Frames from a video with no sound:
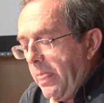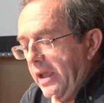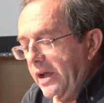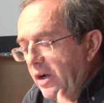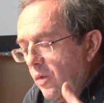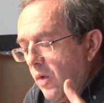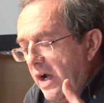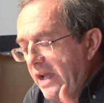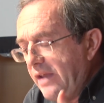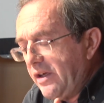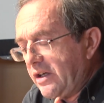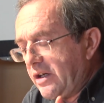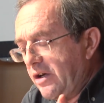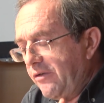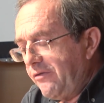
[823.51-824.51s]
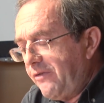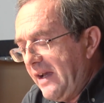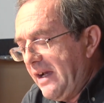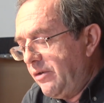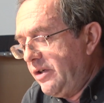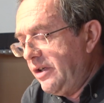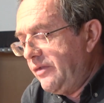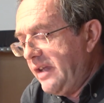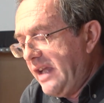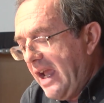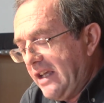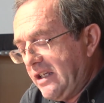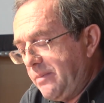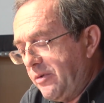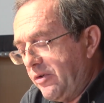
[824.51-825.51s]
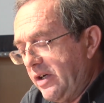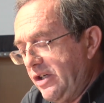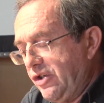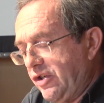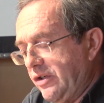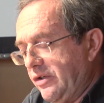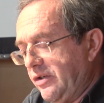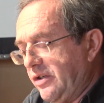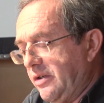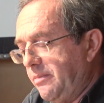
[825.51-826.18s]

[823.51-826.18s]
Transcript: in a way that confounded the aspirations